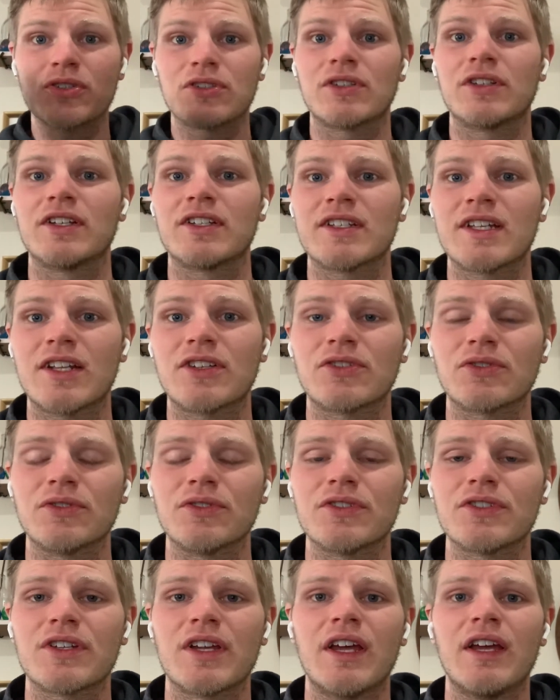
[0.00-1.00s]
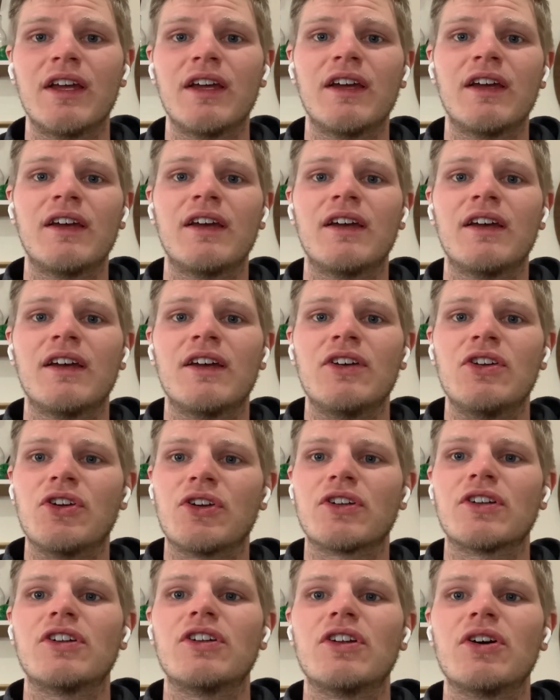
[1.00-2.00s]
essentials,
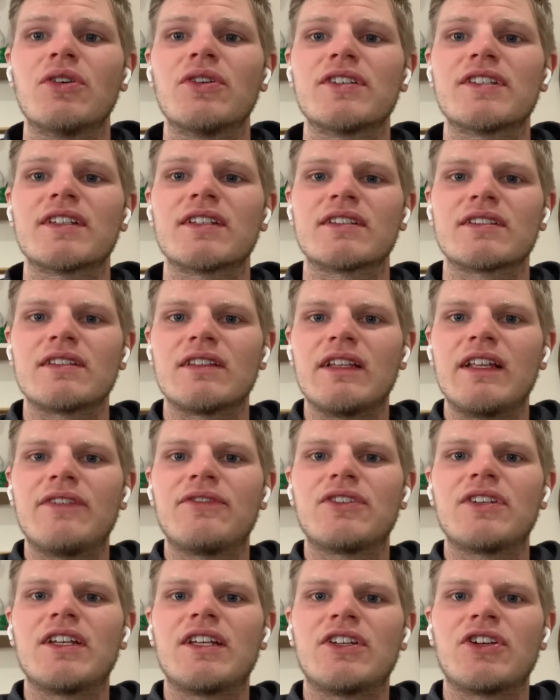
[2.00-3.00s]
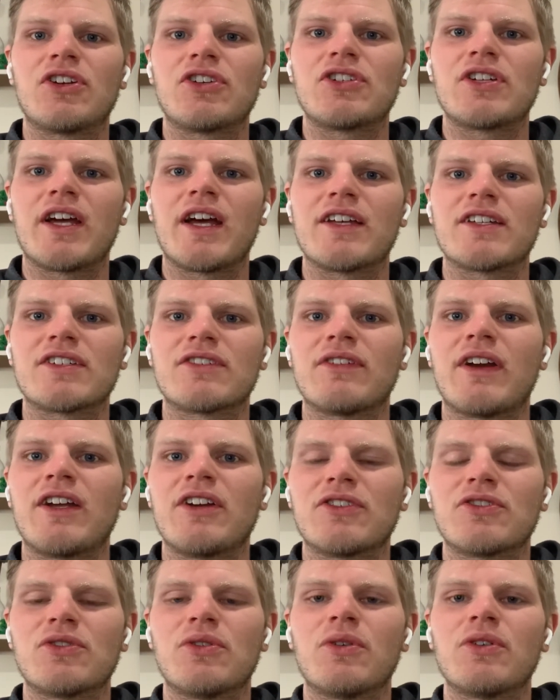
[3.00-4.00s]
you're going to notice this lift in your chest, right?
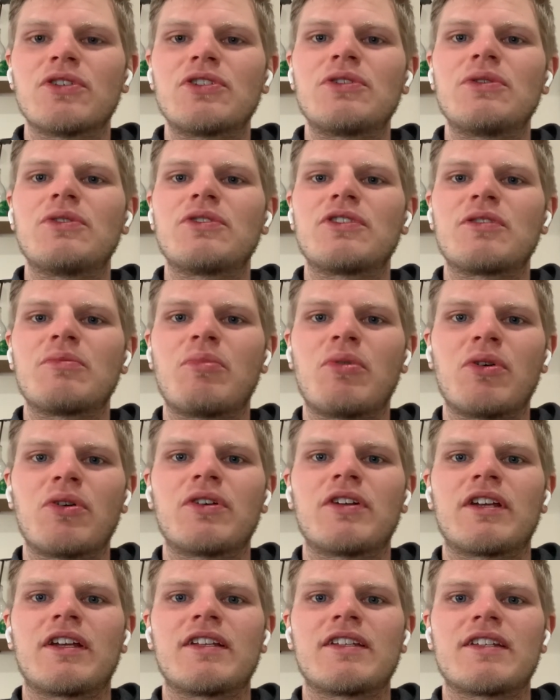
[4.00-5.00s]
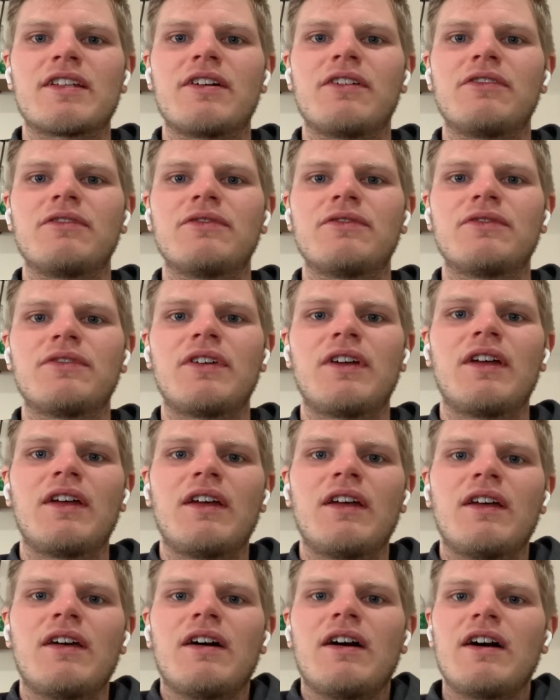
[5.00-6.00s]
Your torso is supporting itself.
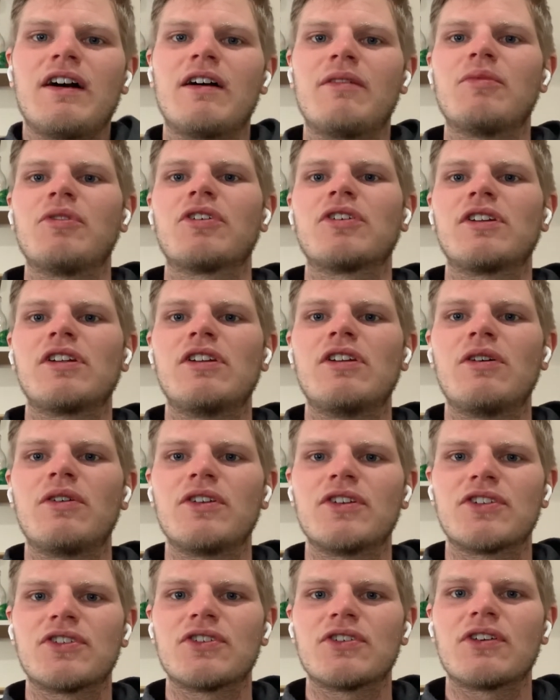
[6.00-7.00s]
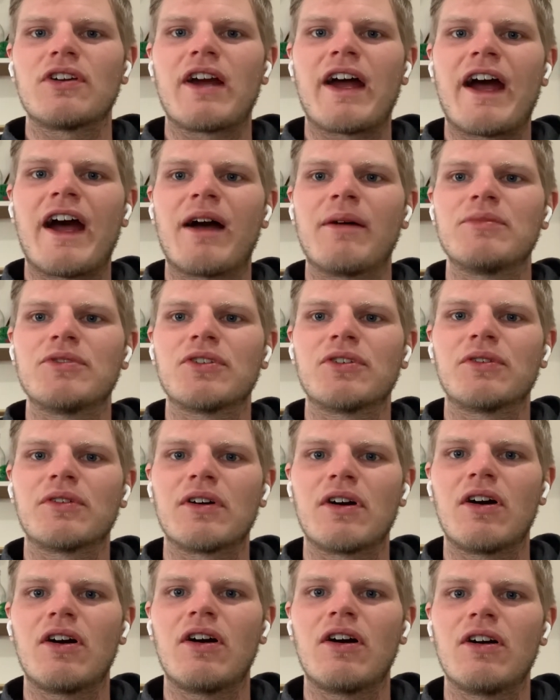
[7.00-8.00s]
You're going to notice your abs are going to
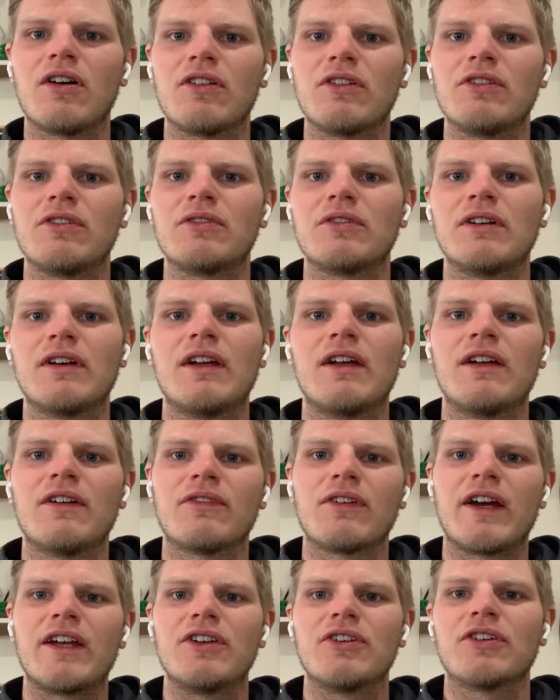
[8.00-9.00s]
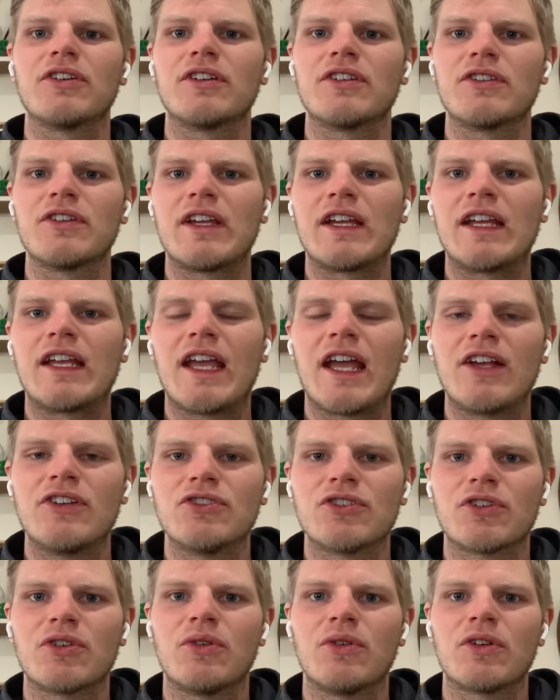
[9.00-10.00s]
hollow, right? You're going to engage
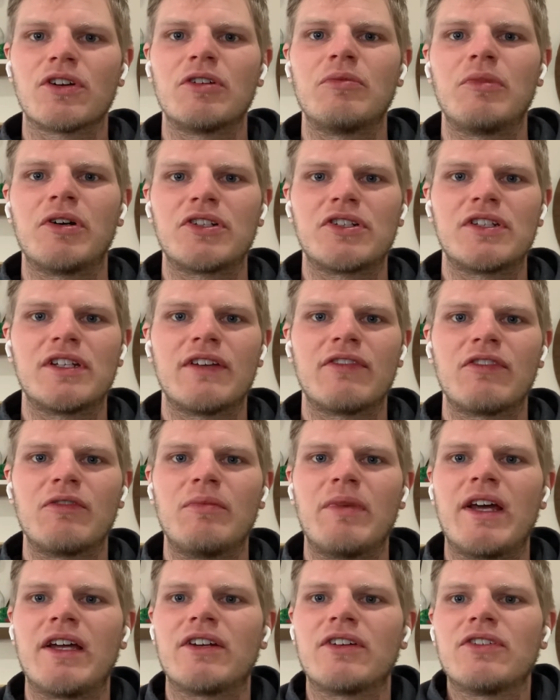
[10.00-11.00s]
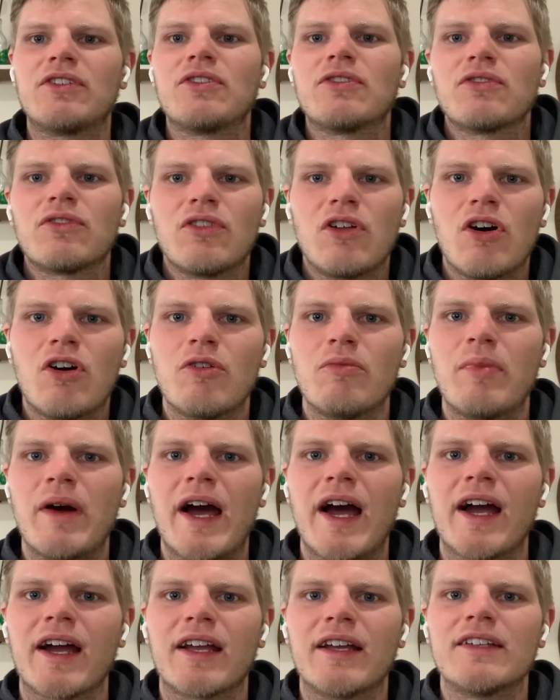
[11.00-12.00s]
your core in a much different manner. Your low
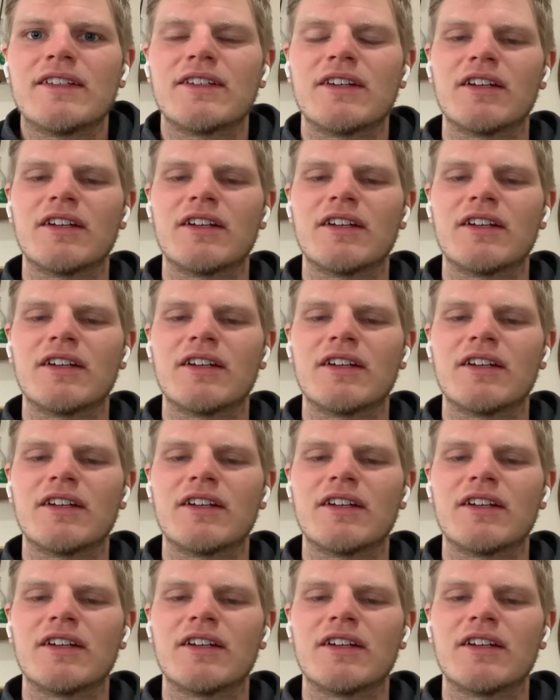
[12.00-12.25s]
back is